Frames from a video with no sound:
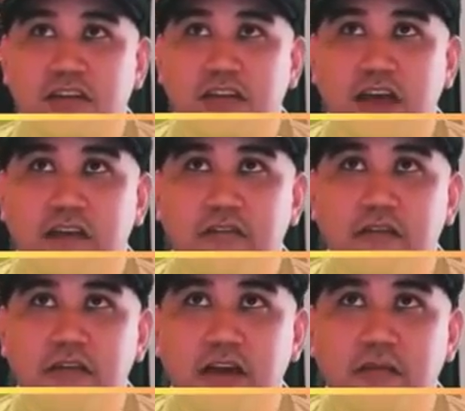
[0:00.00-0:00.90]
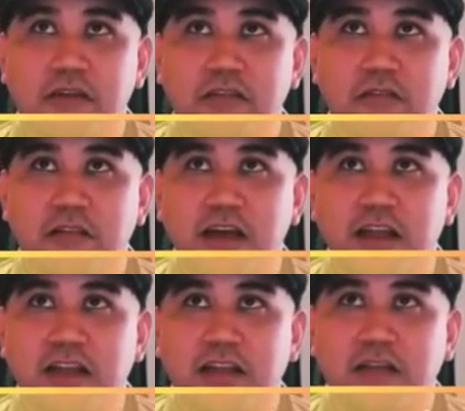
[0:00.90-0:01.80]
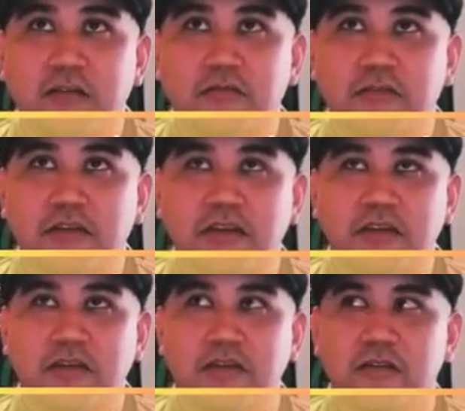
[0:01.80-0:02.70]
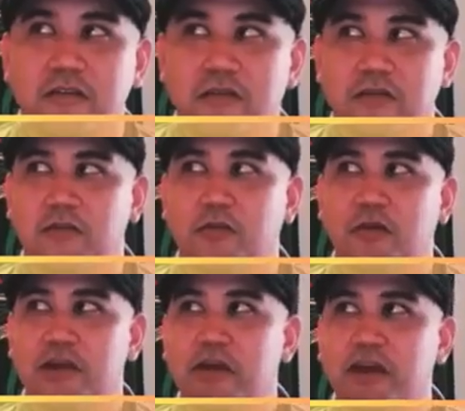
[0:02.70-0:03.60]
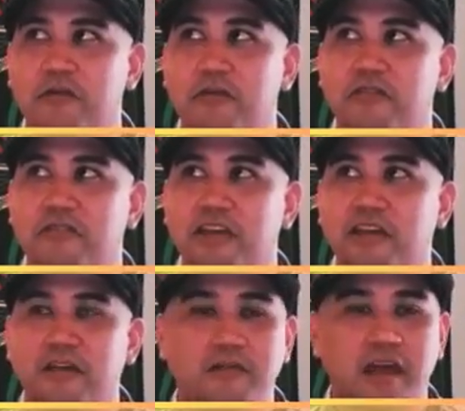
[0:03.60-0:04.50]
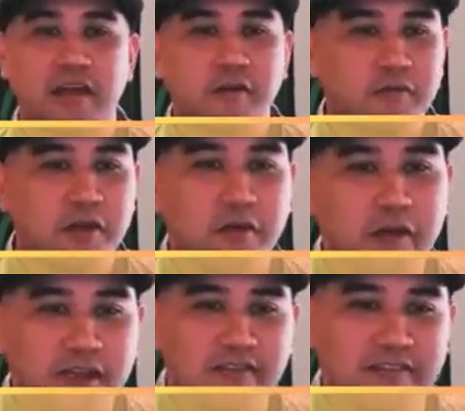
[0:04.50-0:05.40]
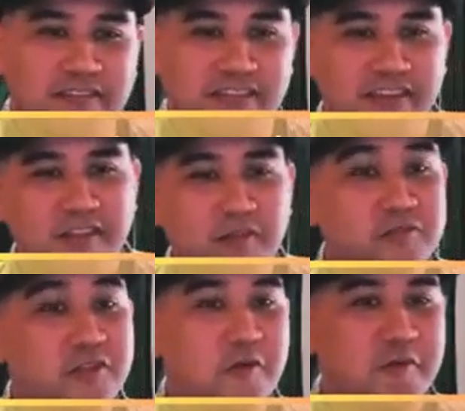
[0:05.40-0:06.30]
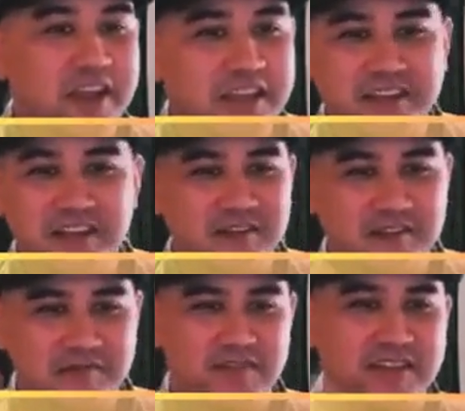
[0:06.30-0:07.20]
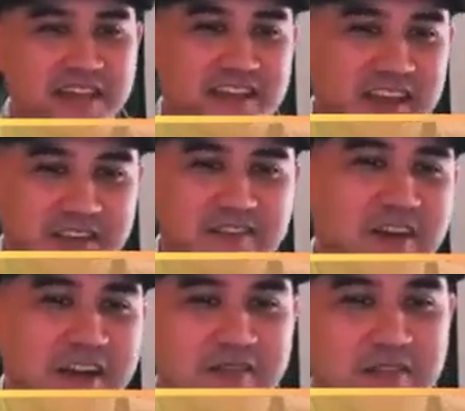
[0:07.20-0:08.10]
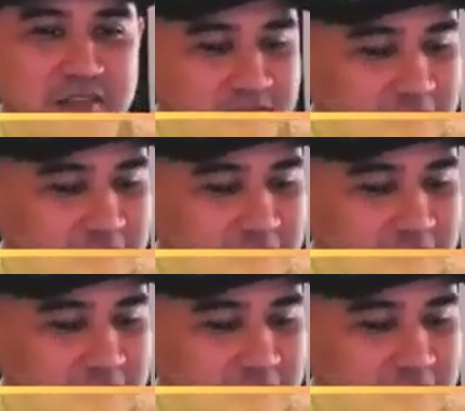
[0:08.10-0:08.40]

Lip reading: I've thought about this a lot, and I was like, what am I going to say? And I don't know. It's like there's so many that I could just be like, I could talk on this for